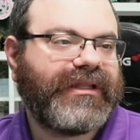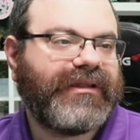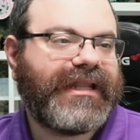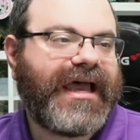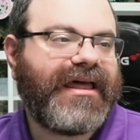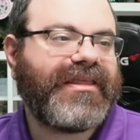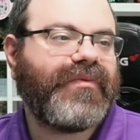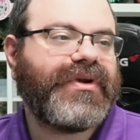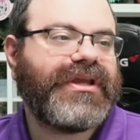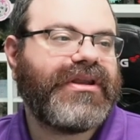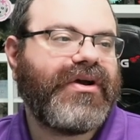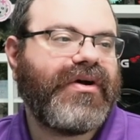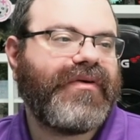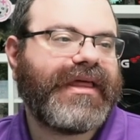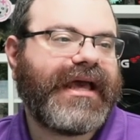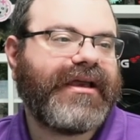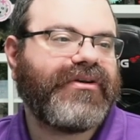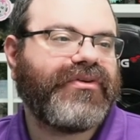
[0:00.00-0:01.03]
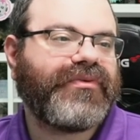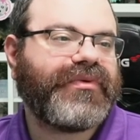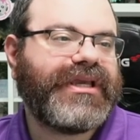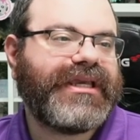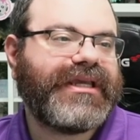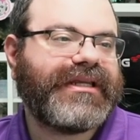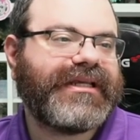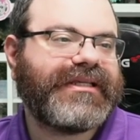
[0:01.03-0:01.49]
now that we know that
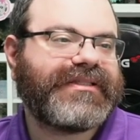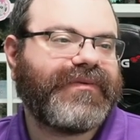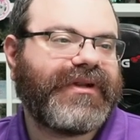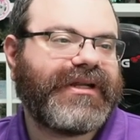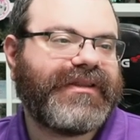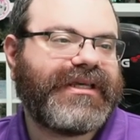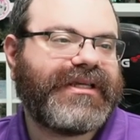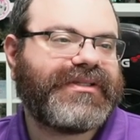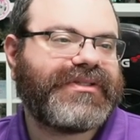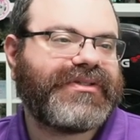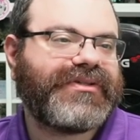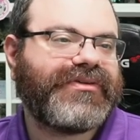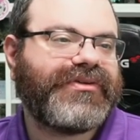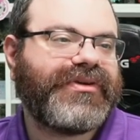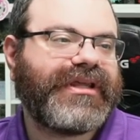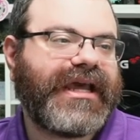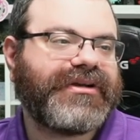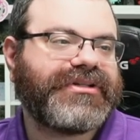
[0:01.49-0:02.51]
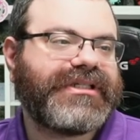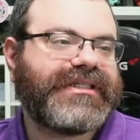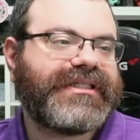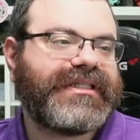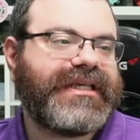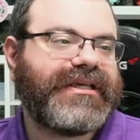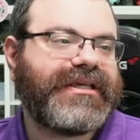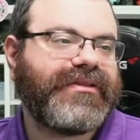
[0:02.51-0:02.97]
green is one of these two, you can actually
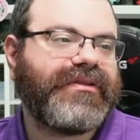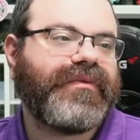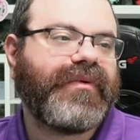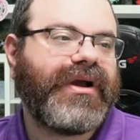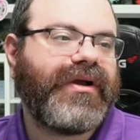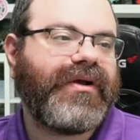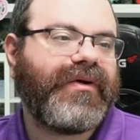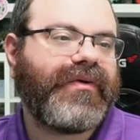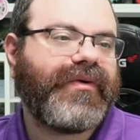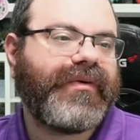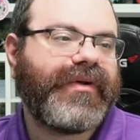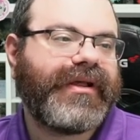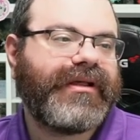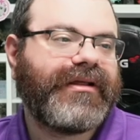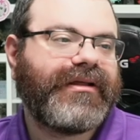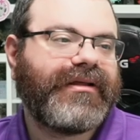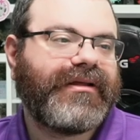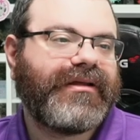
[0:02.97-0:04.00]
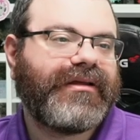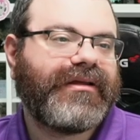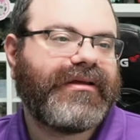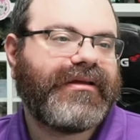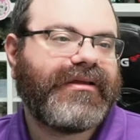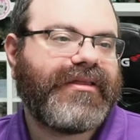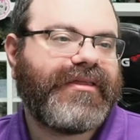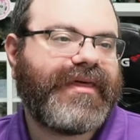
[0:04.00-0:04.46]
see in the row
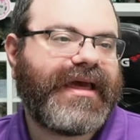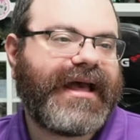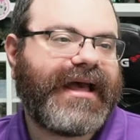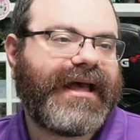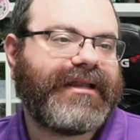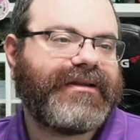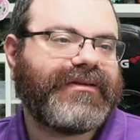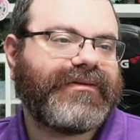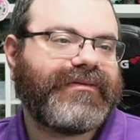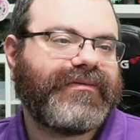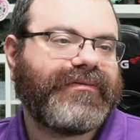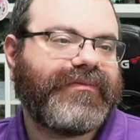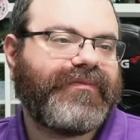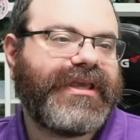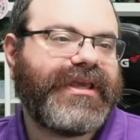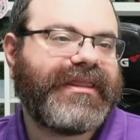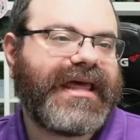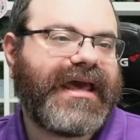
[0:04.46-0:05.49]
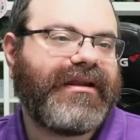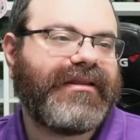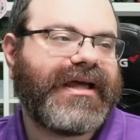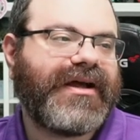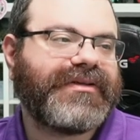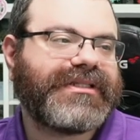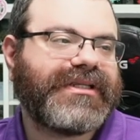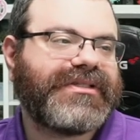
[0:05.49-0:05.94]
that we that
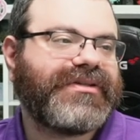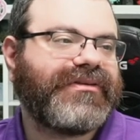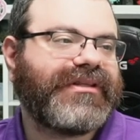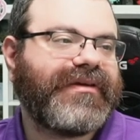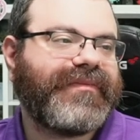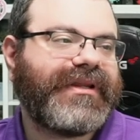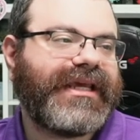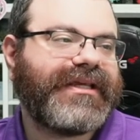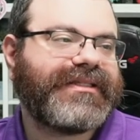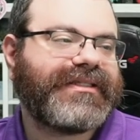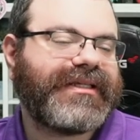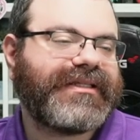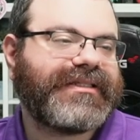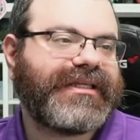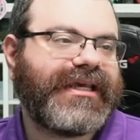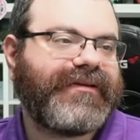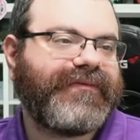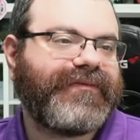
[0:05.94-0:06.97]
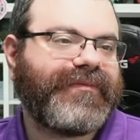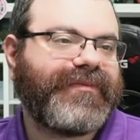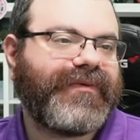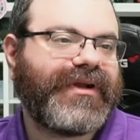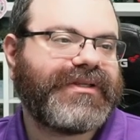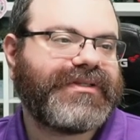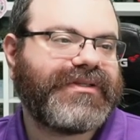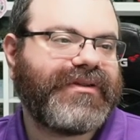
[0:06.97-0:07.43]
allows us to eliminate six, eight from
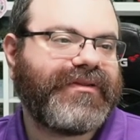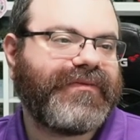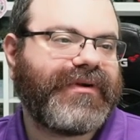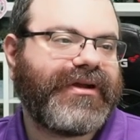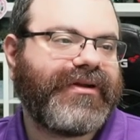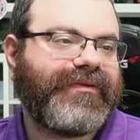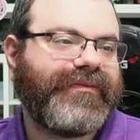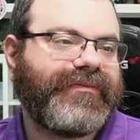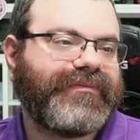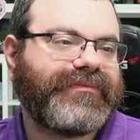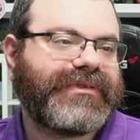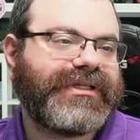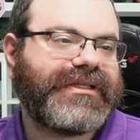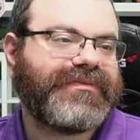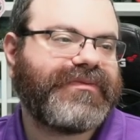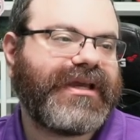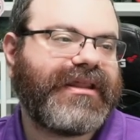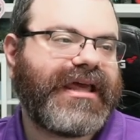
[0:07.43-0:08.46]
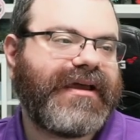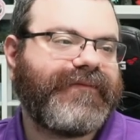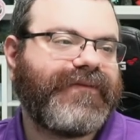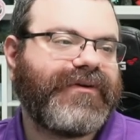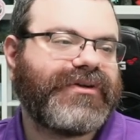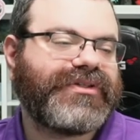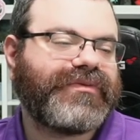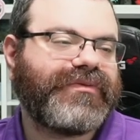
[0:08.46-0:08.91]
the rest of the row because we got that
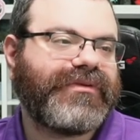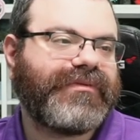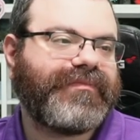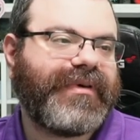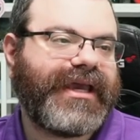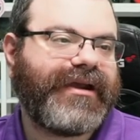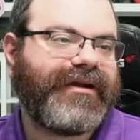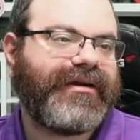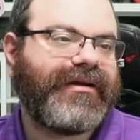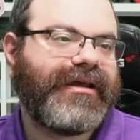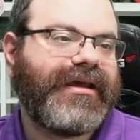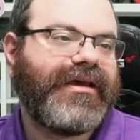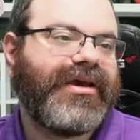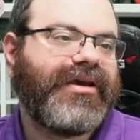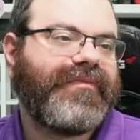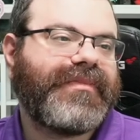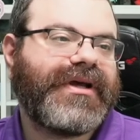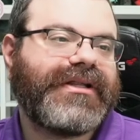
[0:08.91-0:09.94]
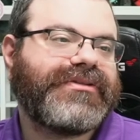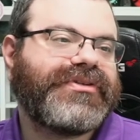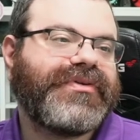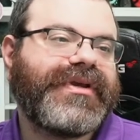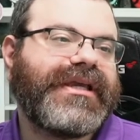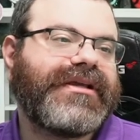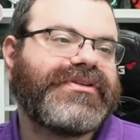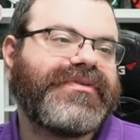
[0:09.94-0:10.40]
virtual pair. But
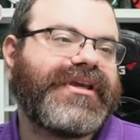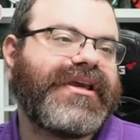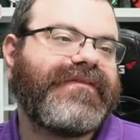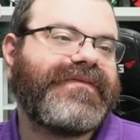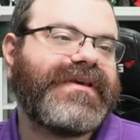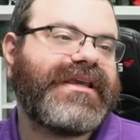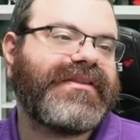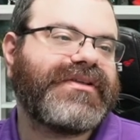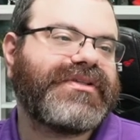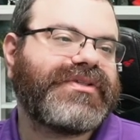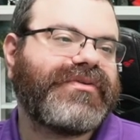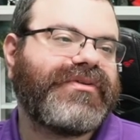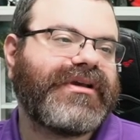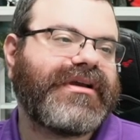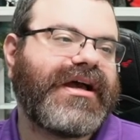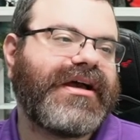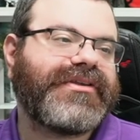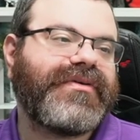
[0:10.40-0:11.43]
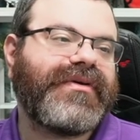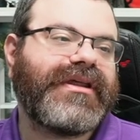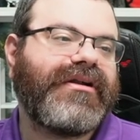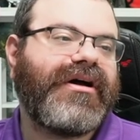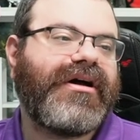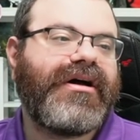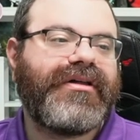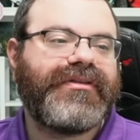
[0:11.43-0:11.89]
doing it doing it via the Sue de Coq, you
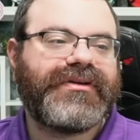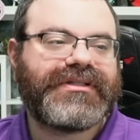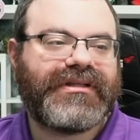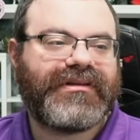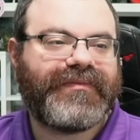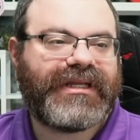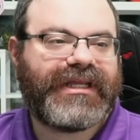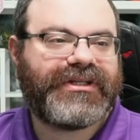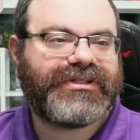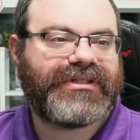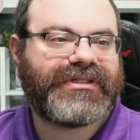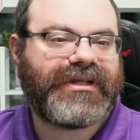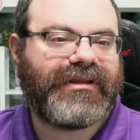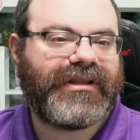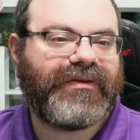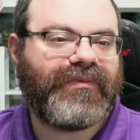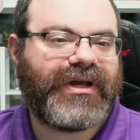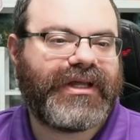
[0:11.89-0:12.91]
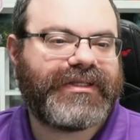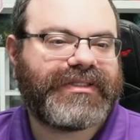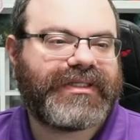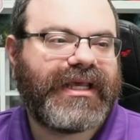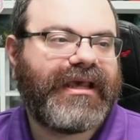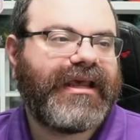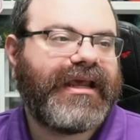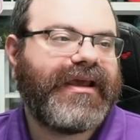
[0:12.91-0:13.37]
get all those eliminations all at
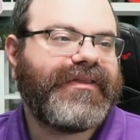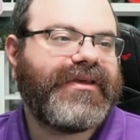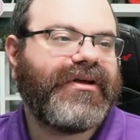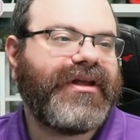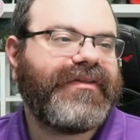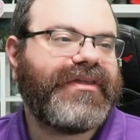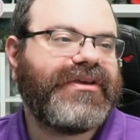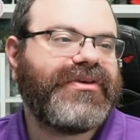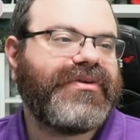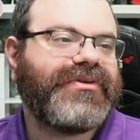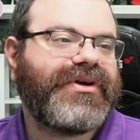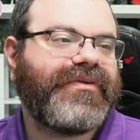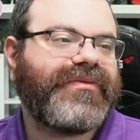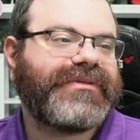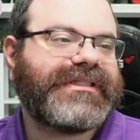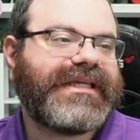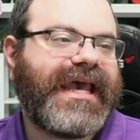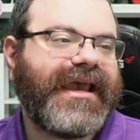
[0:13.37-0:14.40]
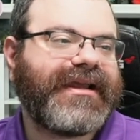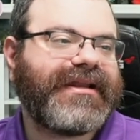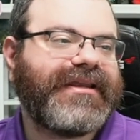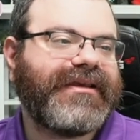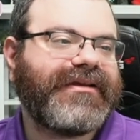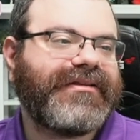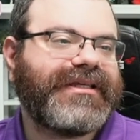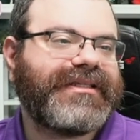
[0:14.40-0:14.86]
once. And the only thing you don't
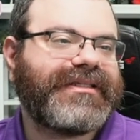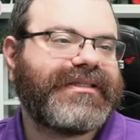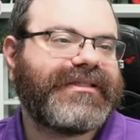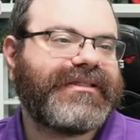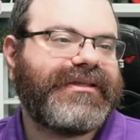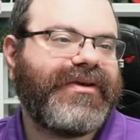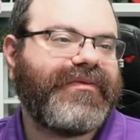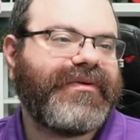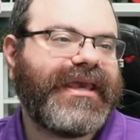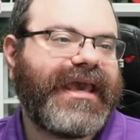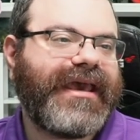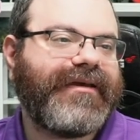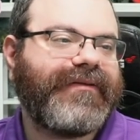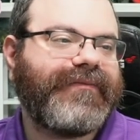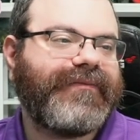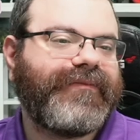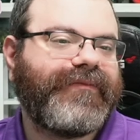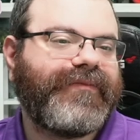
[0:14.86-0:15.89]
technically you know get